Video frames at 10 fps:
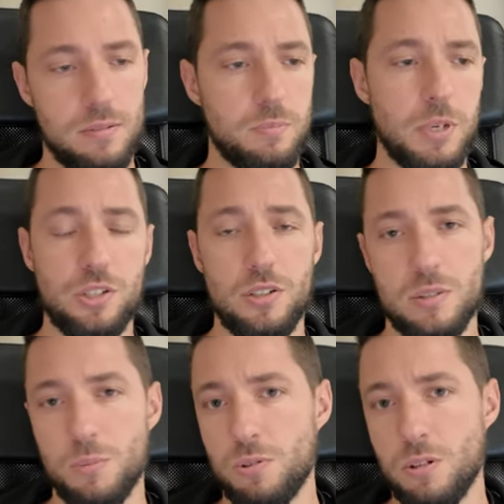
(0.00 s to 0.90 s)
Especially
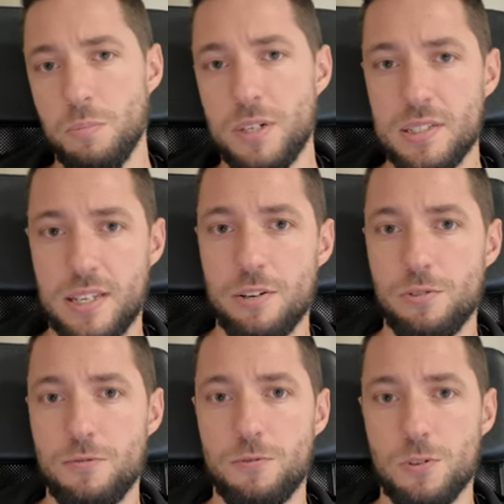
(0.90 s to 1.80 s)
small companies
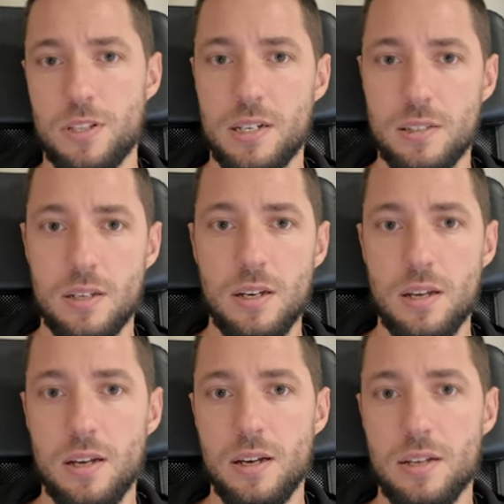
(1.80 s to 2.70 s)
cannot afford that.
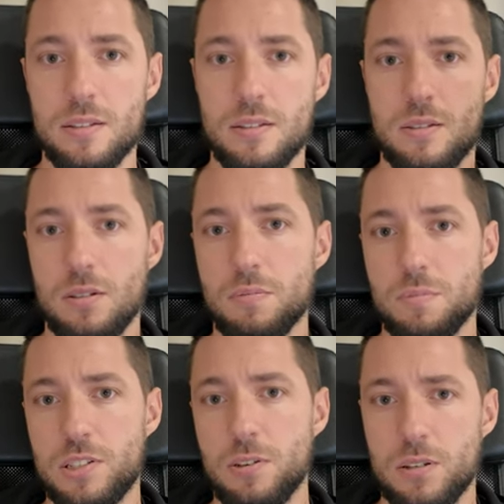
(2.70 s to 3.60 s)
And
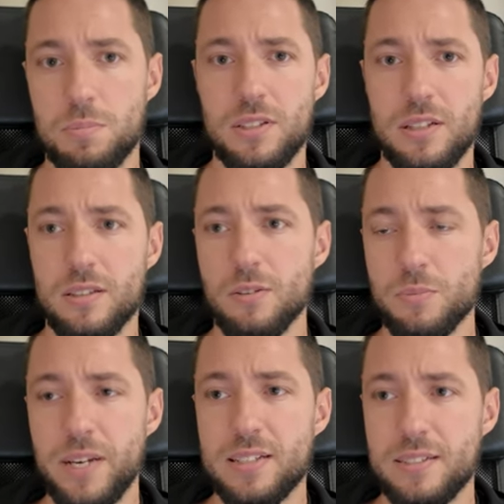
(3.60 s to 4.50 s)
startups, they
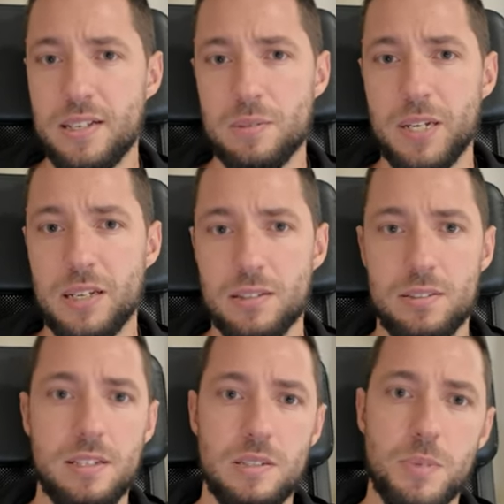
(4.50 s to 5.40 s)
don't make sense because
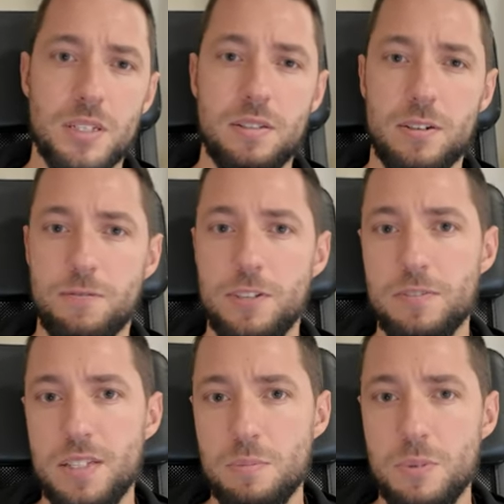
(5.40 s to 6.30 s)
this month there are
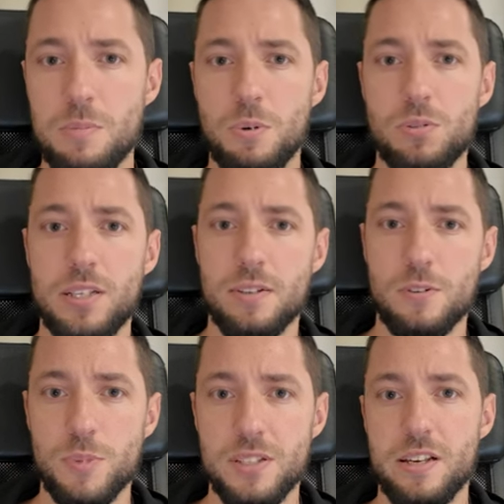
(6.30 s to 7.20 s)
15 people, the
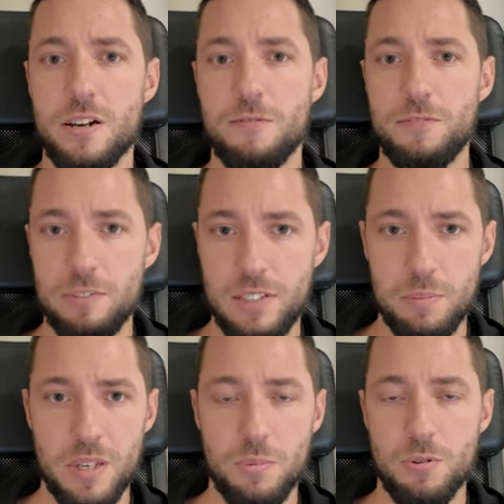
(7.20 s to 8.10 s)
other month they are
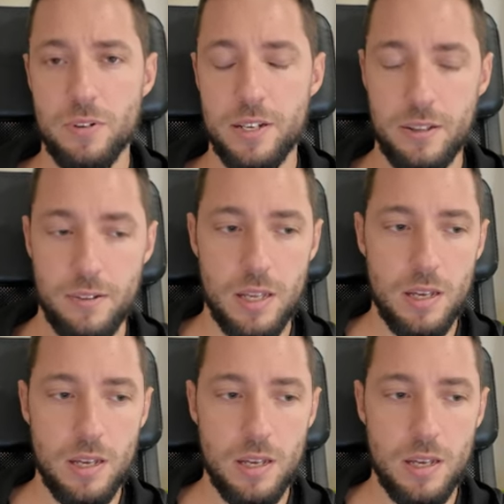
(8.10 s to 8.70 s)
50 people, right?